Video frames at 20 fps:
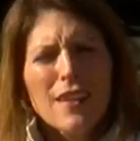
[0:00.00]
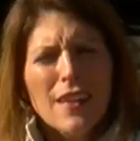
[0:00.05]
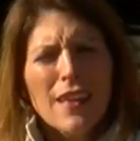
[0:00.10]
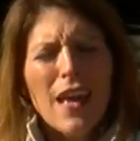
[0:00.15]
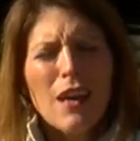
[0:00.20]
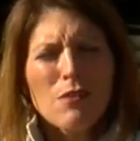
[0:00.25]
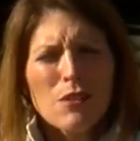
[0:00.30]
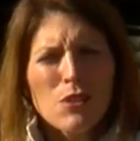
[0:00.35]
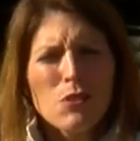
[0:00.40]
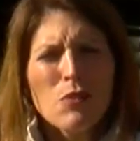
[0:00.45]

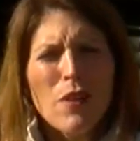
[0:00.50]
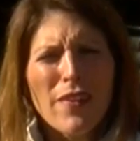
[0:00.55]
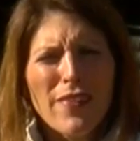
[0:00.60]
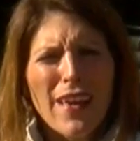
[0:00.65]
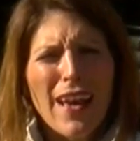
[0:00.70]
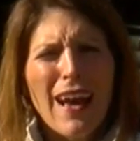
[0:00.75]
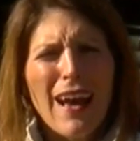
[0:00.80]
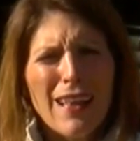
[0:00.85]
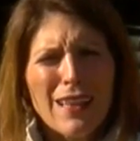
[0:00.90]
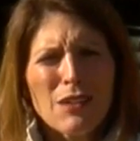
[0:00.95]
That was when
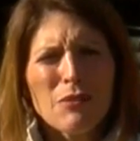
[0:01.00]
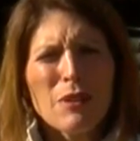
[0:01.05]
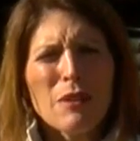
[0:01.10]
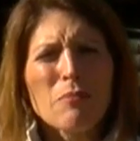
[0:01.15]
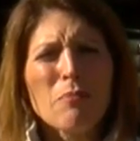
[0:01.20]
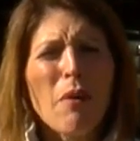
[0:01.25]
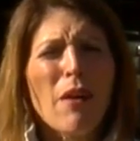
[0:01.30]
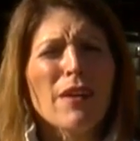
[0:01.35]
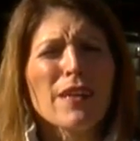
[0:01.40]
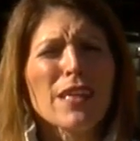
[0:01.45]
the
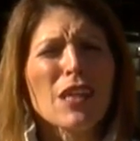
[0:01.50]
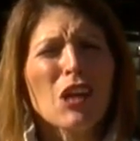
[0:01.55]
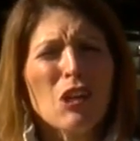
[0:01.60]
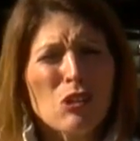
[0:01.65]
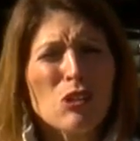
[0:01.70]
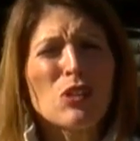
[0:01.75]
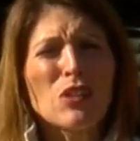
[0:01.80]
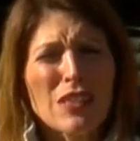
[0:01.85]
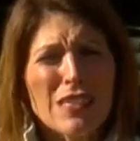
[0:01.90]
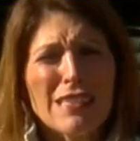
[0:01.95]
Halloween party
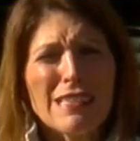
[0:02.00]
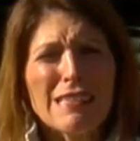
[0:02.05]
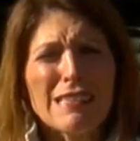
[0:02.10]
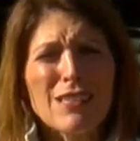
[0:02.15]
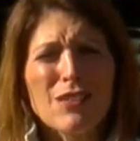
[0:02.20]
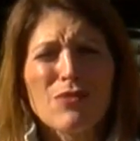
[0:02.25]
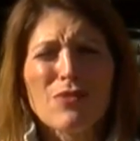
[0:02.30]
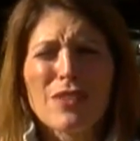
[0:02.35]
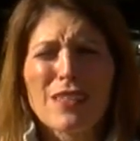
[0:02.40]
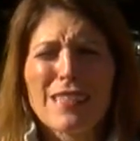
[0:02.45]

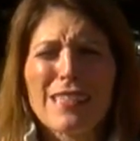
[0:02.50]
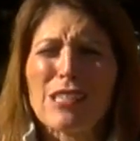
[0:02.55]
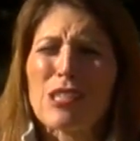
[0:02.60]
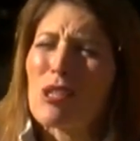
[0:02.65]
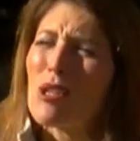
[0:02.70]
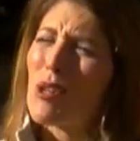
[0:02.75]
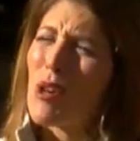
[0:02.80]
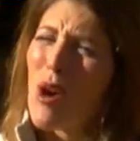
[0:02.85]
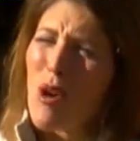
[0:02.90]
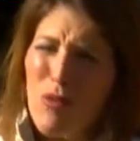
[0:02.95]
hostesses really
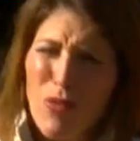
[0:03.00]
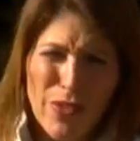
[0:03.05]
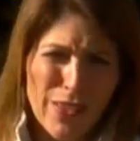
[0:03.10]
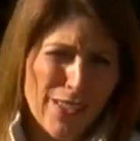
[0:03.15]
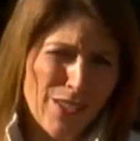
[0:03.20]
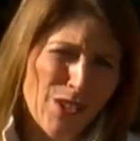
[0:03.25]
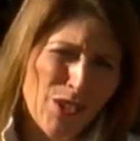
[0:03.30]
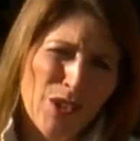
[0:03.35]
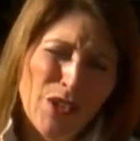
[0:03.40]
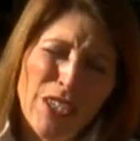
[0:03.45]
took over
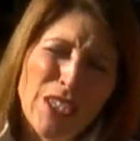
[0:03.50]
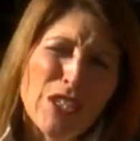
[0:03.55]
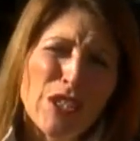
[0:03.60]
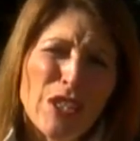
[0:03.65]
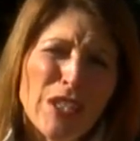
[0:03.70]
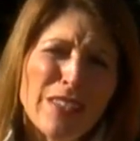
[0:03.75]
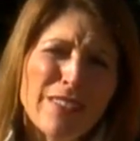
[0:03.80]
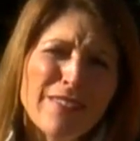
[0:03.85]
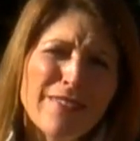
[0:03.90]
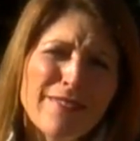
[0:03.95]
this
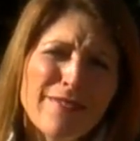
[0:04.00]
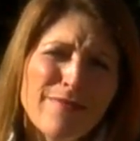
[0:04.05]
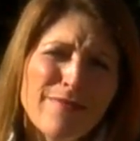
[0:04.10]
tradition.